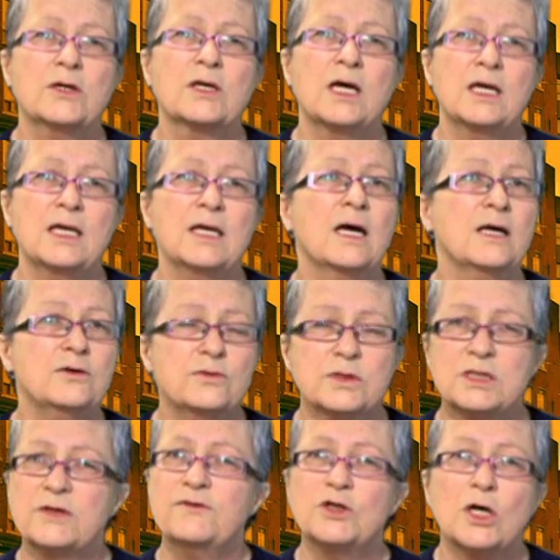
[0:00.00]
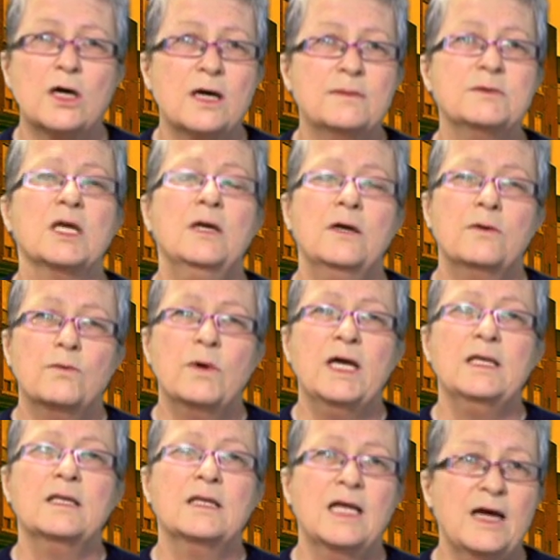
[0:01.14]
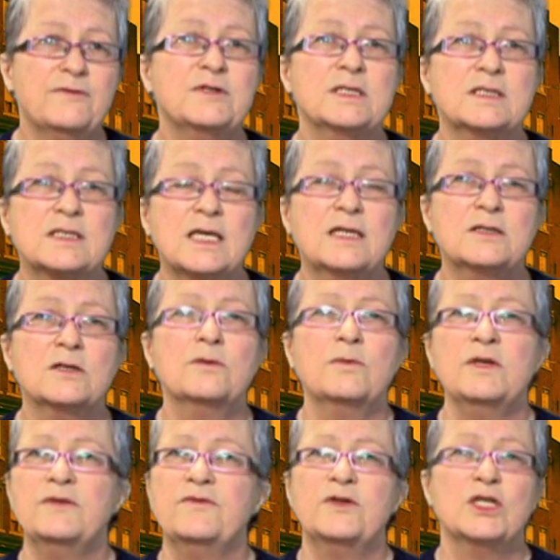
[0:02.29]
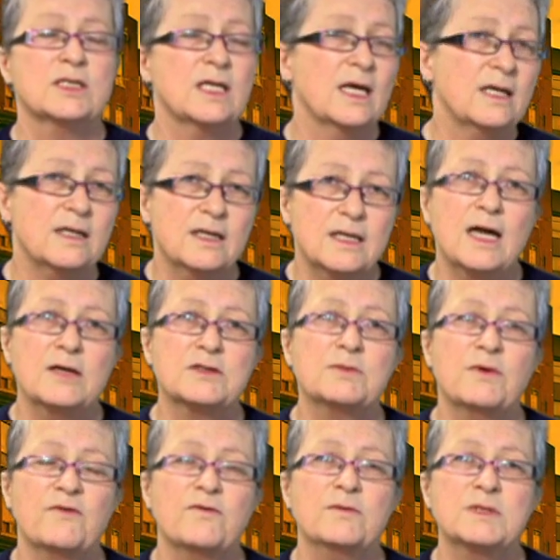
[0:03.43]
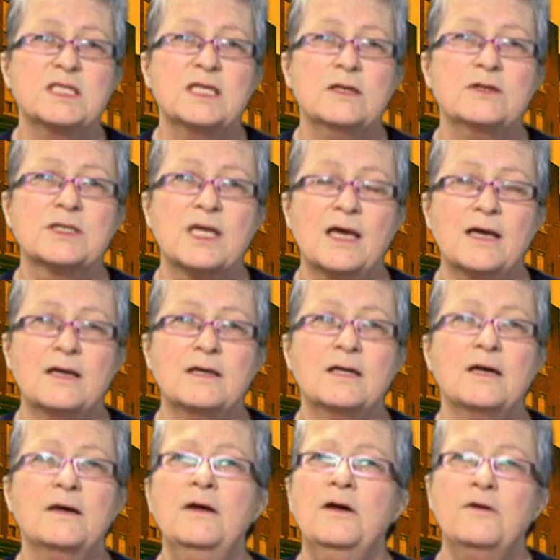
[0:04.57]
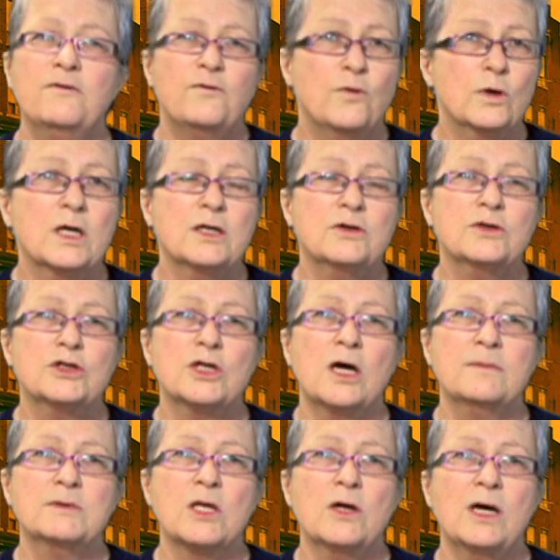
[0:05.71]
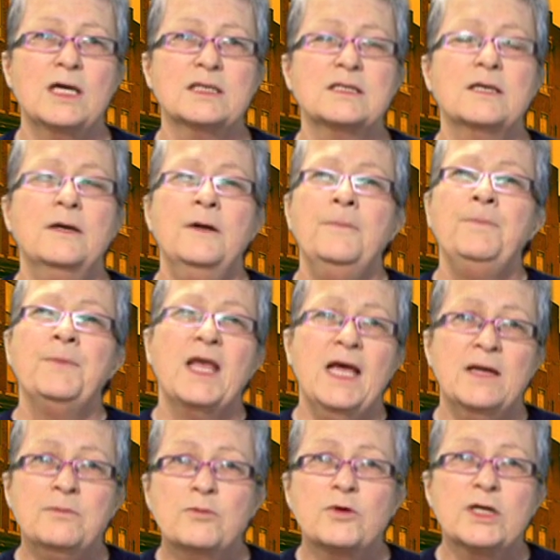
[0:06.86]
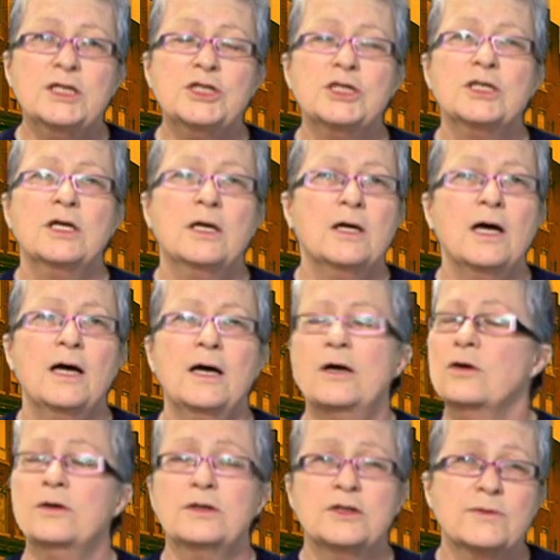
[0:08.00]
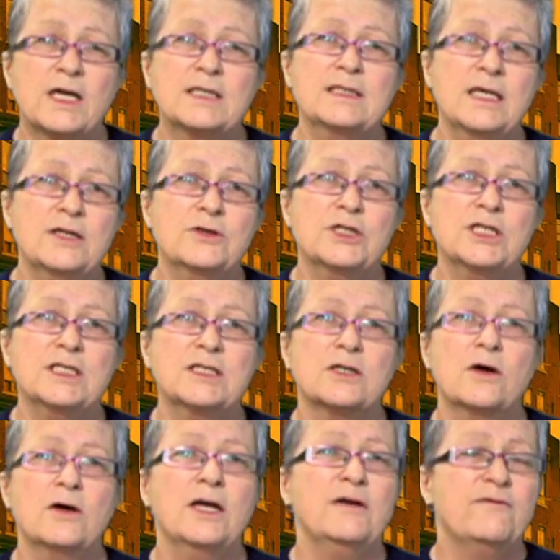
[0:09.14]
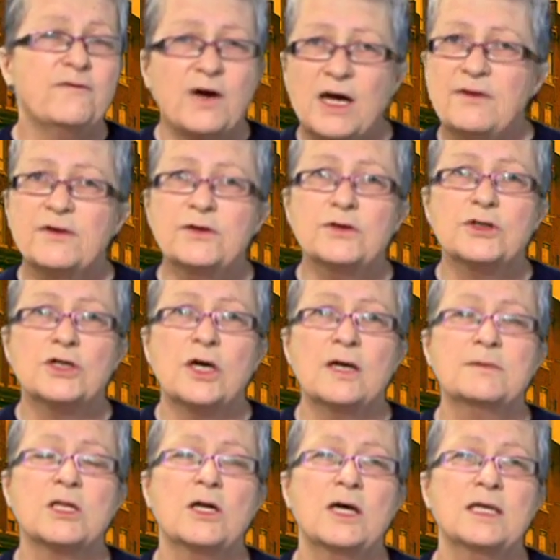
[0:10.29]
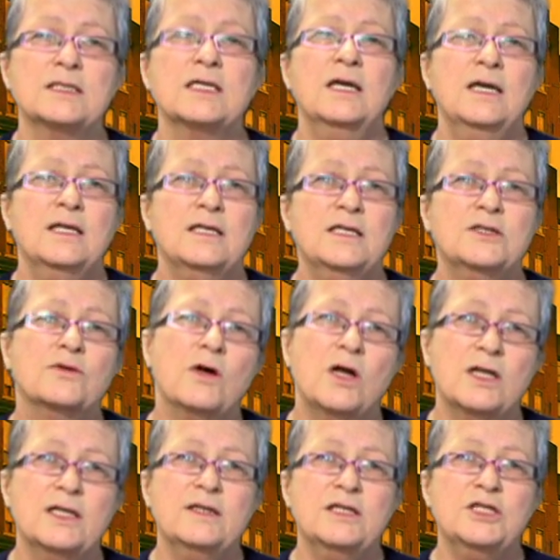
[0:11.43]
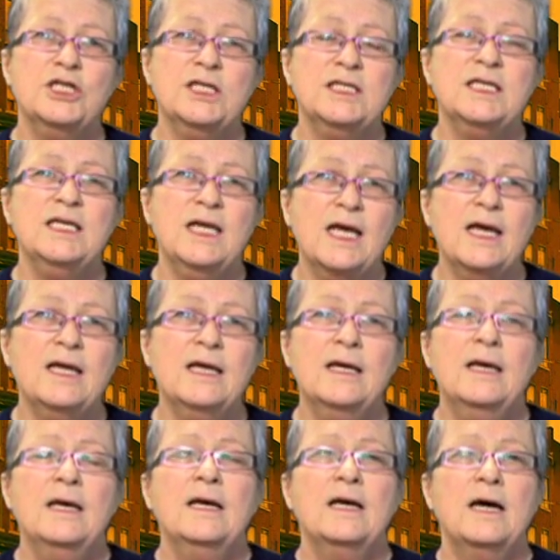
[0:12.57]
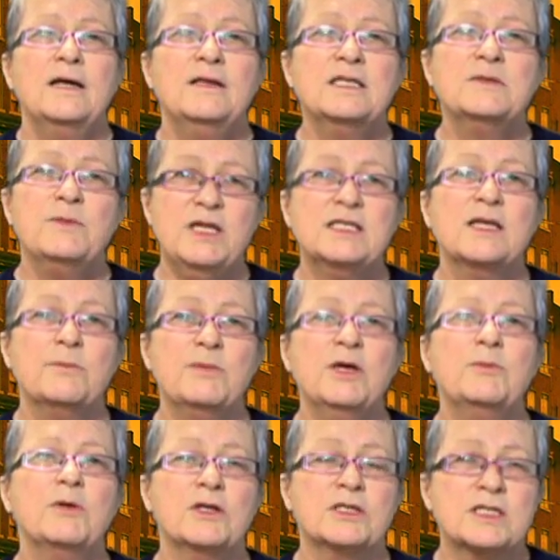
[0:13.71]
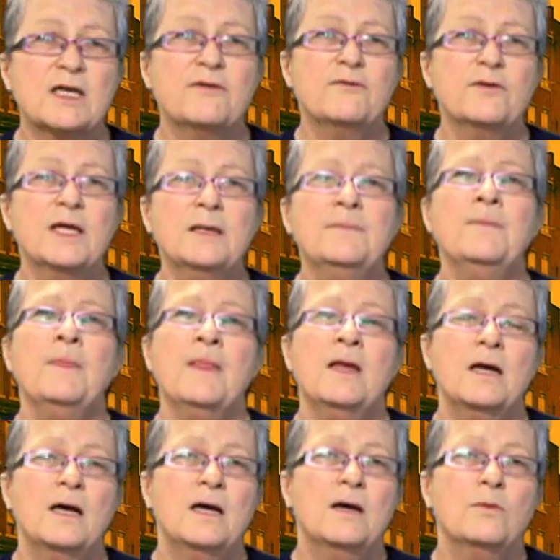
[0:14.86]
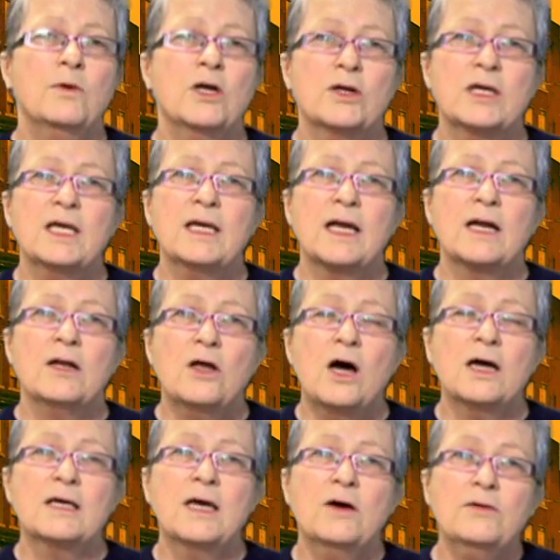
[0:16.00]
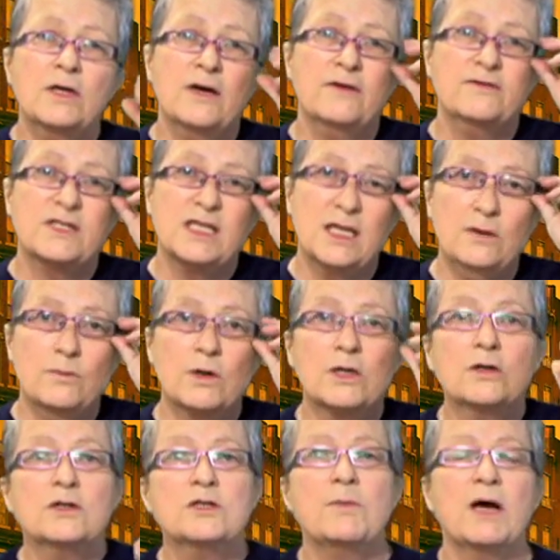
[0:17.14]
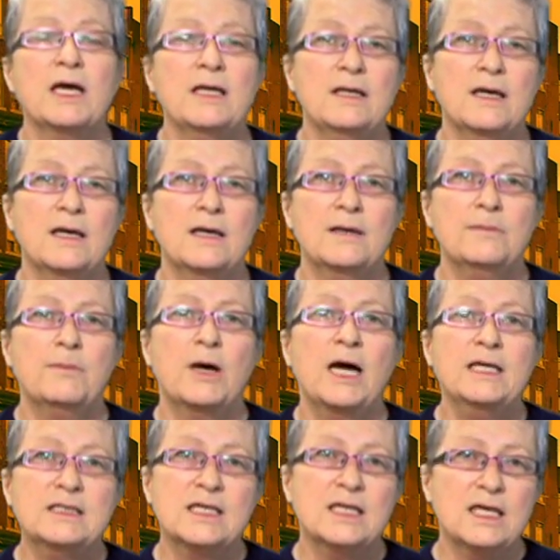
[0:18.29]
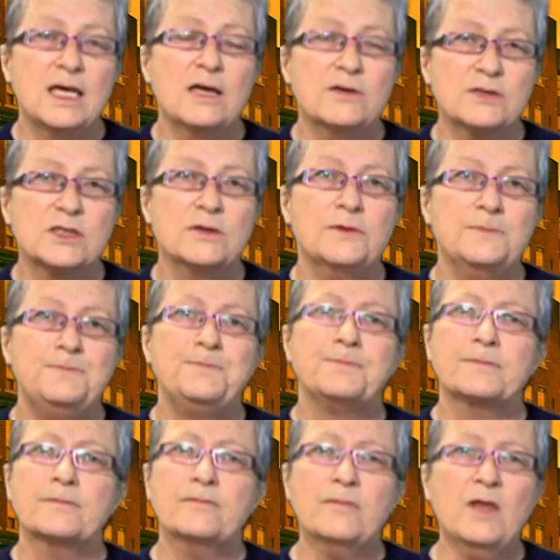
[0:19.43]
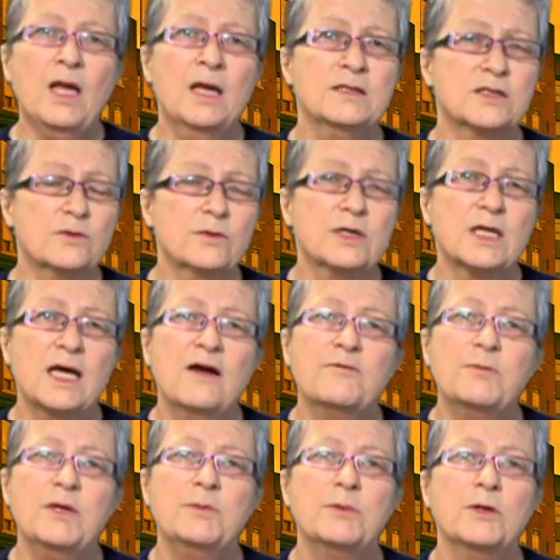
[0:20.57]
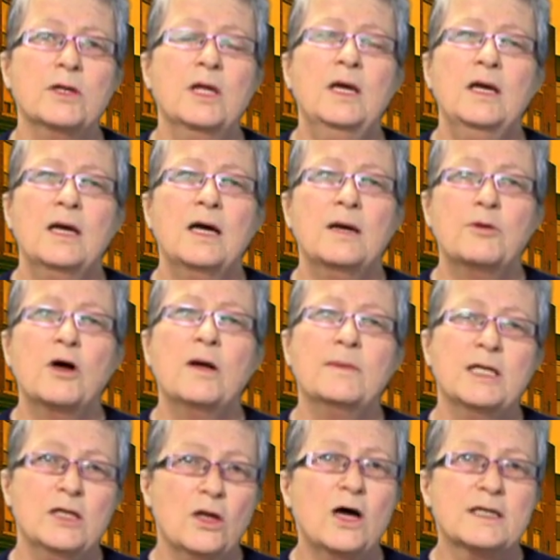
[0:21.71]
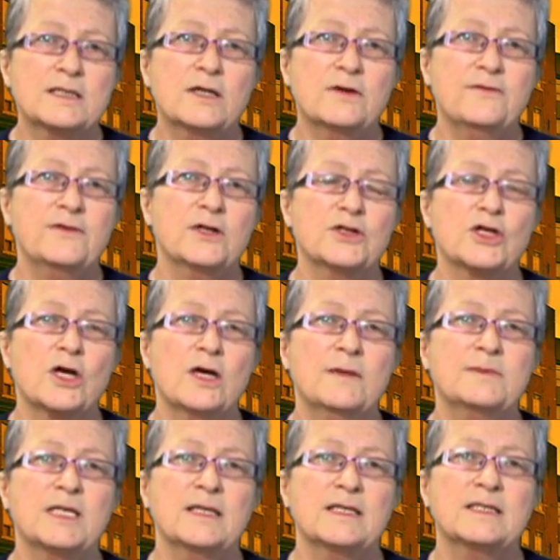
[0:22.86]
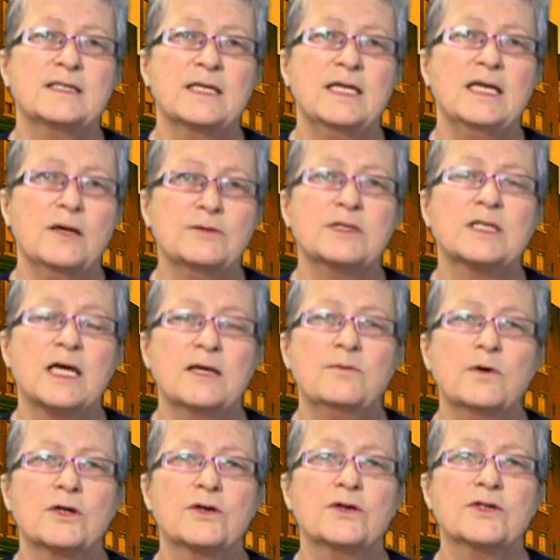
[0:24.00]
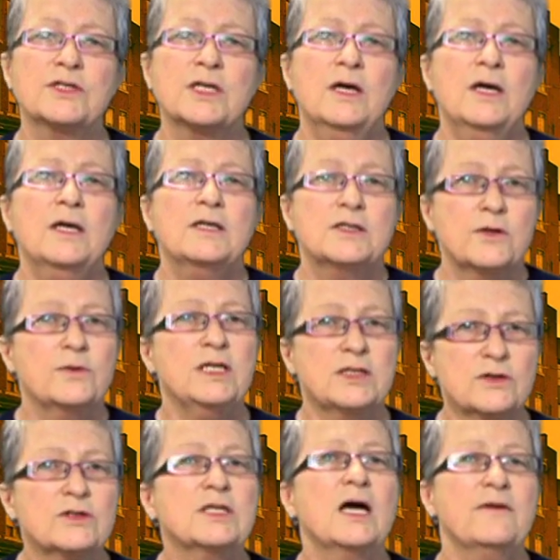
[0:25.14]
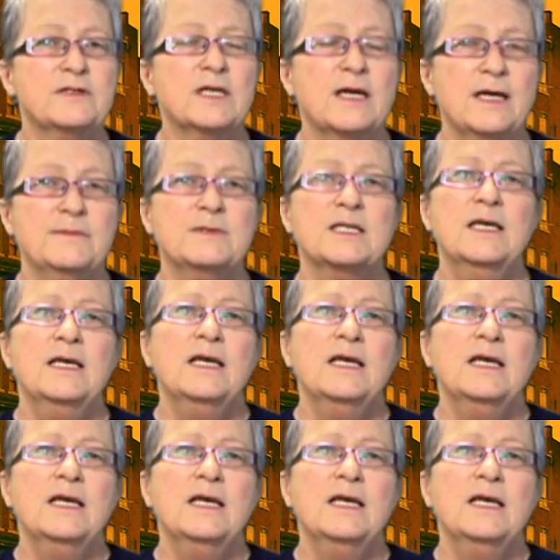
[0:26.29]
are cutting hundreds of jobs right, left, and center, we've just had an announcement from Sears Canada, 400 jobs lost, Enbridge, uh, or Direct Energy, sorry, 500 jobs lost. These are all in the GTA. Uh, this means that people are suffering. Uh, we're looking at a lockout of city workers by, uh, by City Council. And so we're going to have people uh, probably locked out of their jobs at the city outside workers. So these are tough times.